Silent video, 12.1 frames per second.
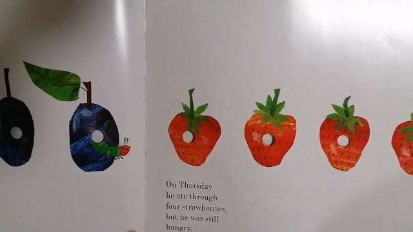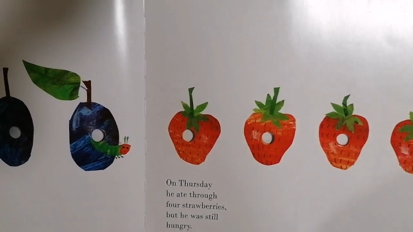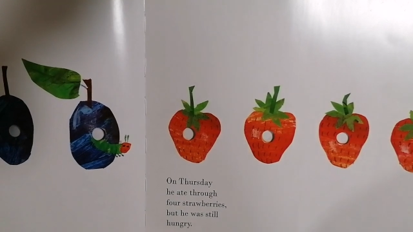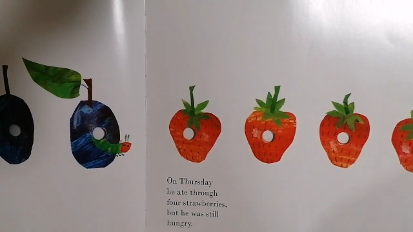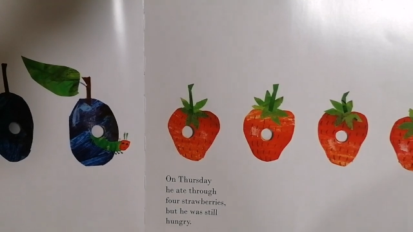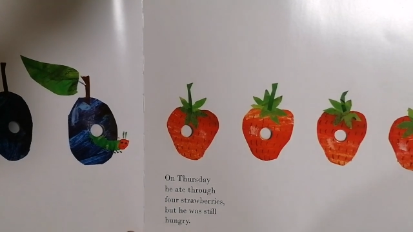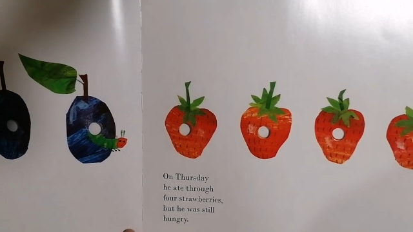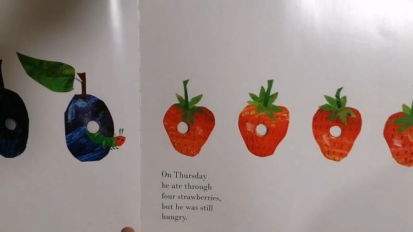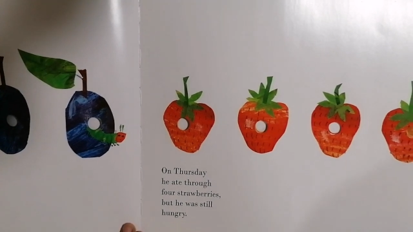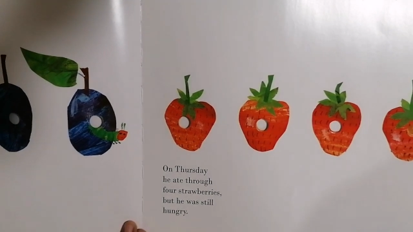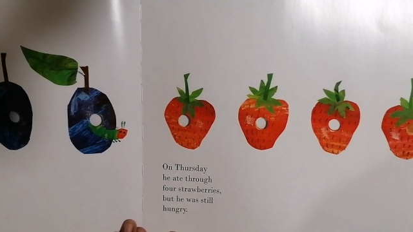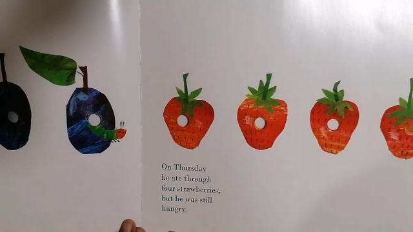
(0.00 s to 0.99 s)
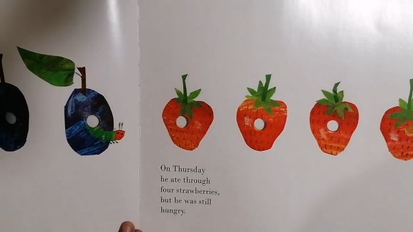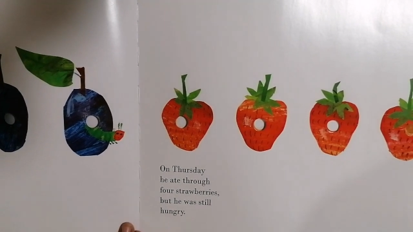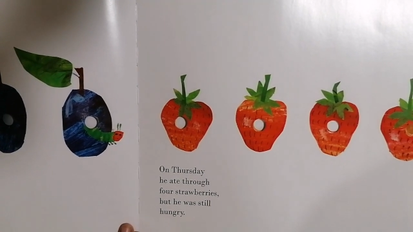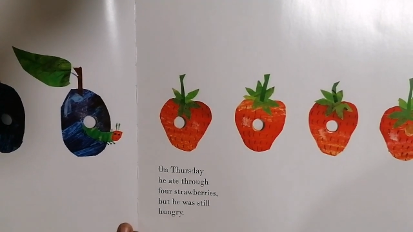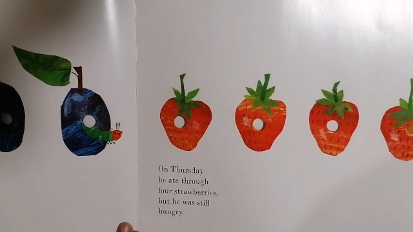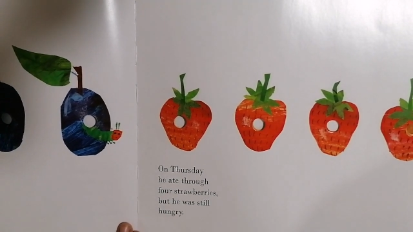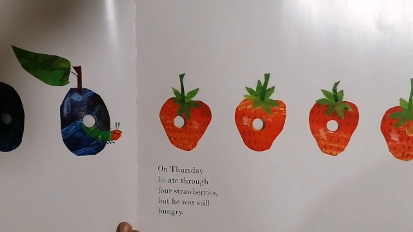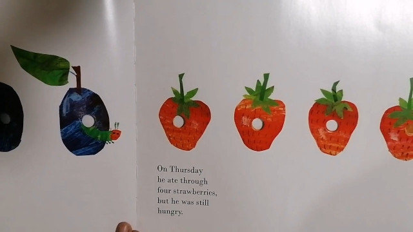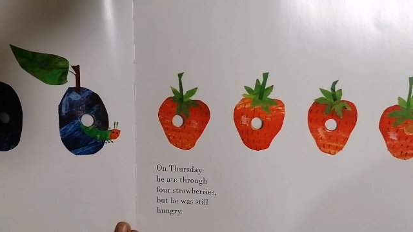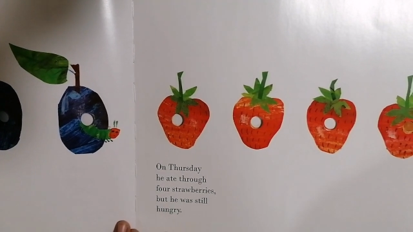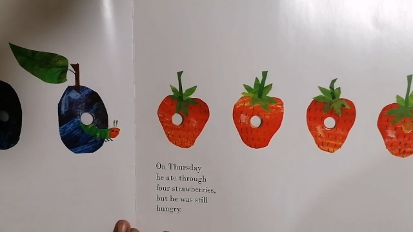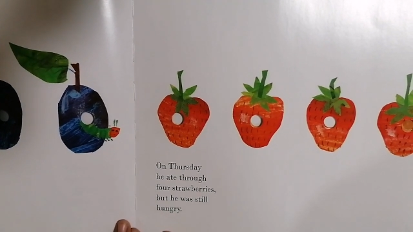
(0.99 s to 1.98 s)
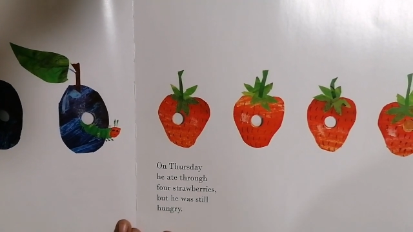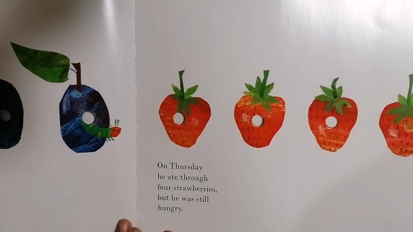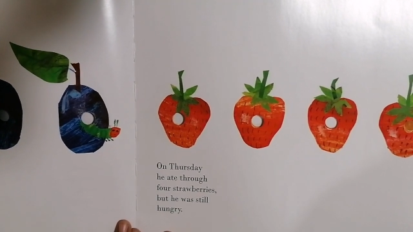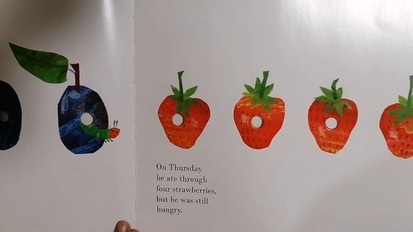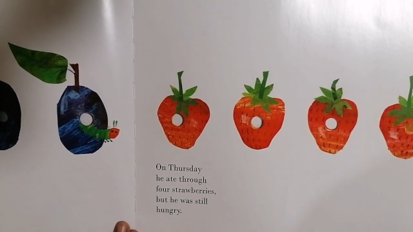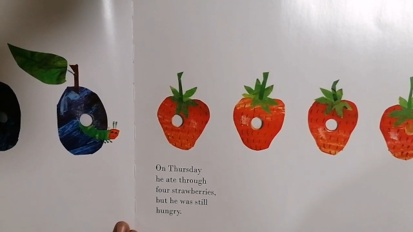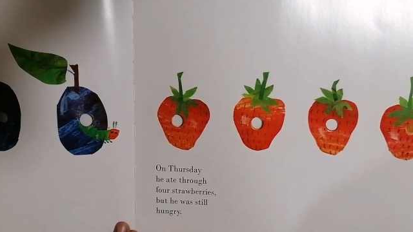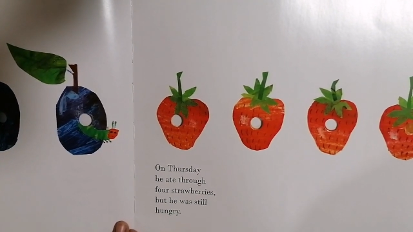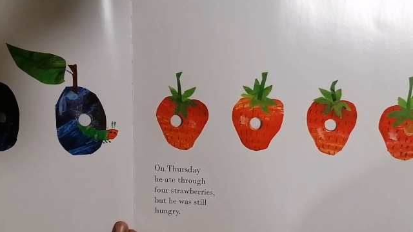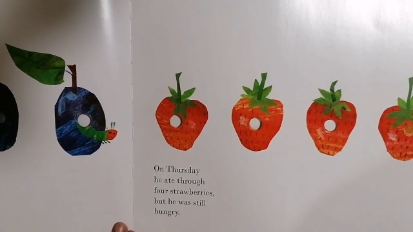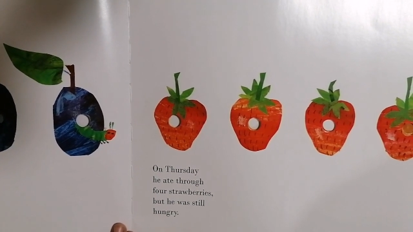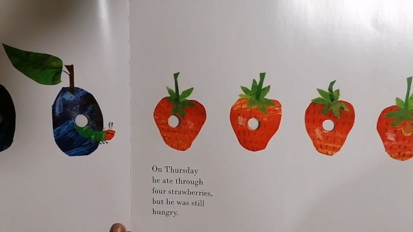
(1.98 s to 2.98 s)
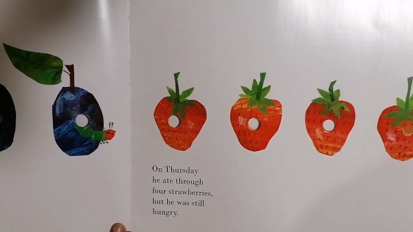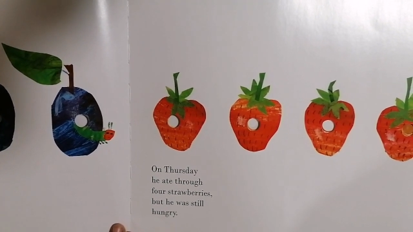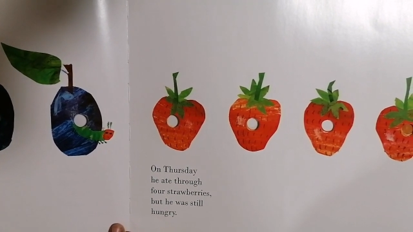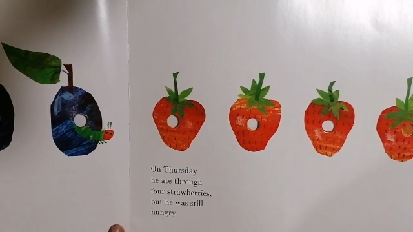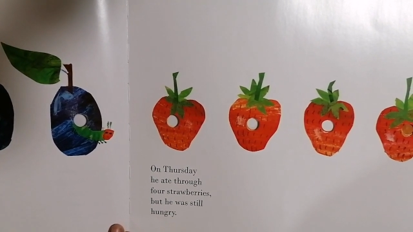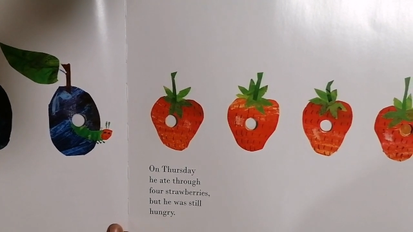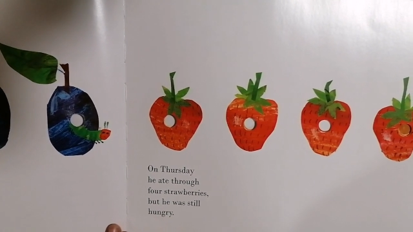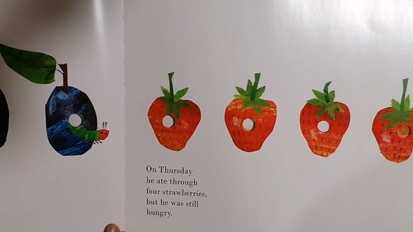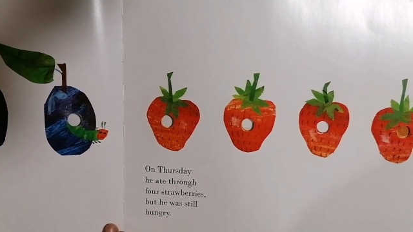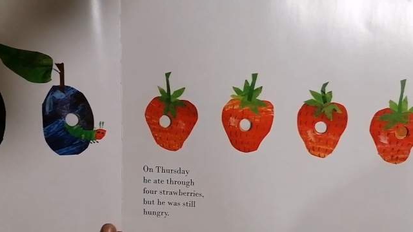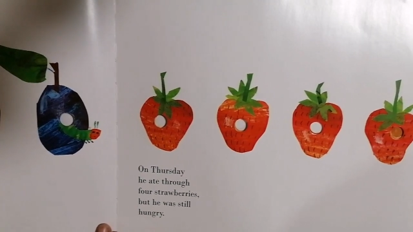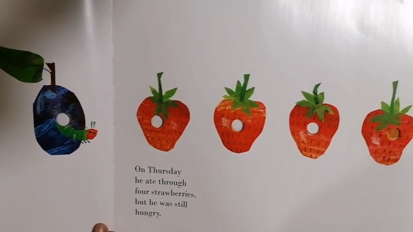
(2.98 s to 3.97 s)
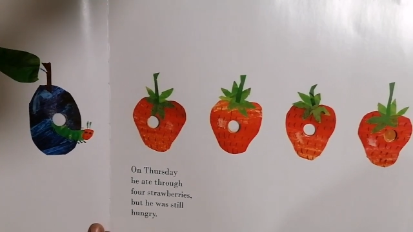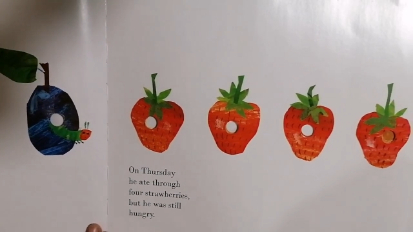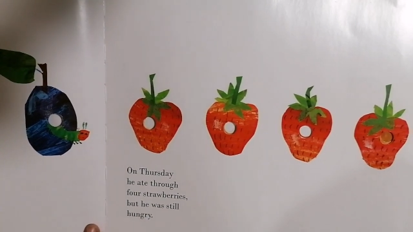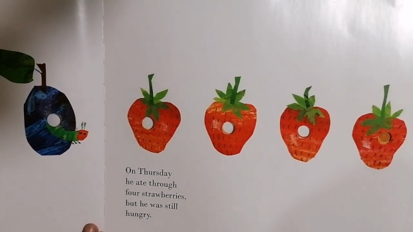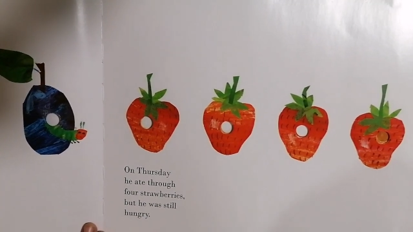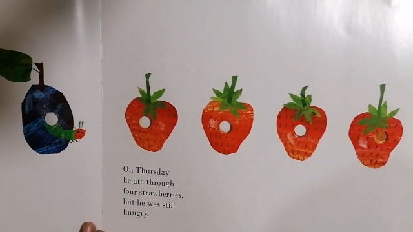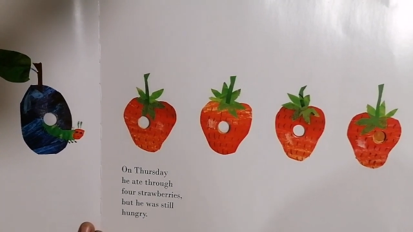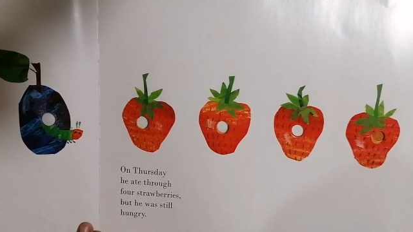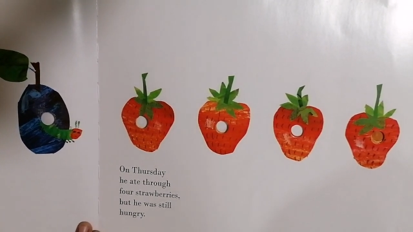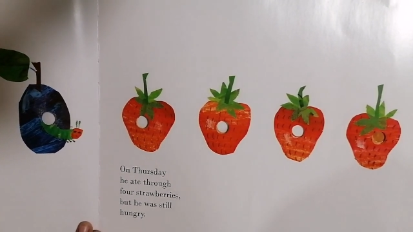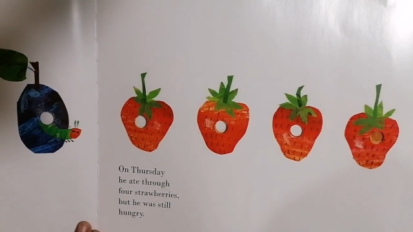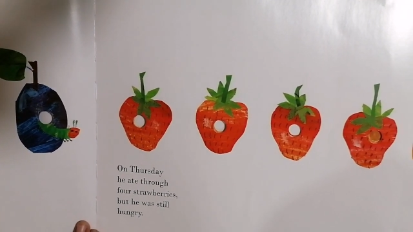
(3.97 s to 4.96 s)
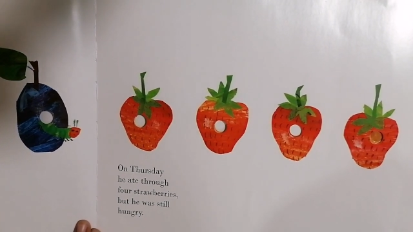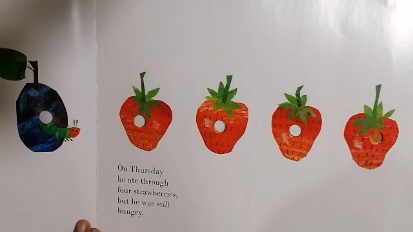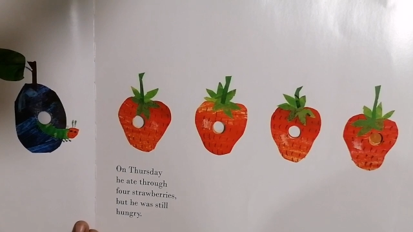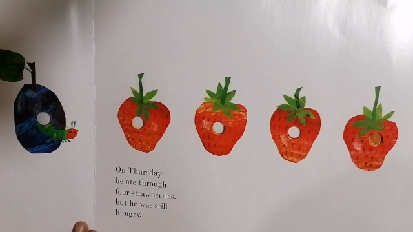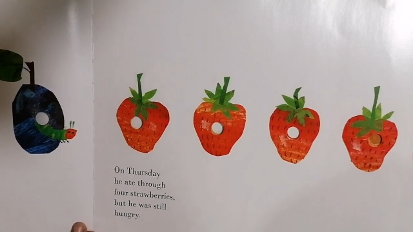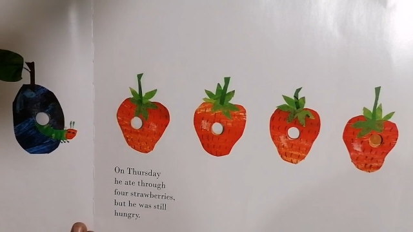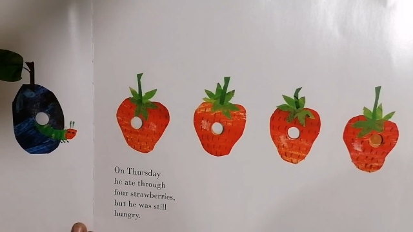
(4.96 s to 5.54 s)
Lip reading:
[unreadable: no face in view]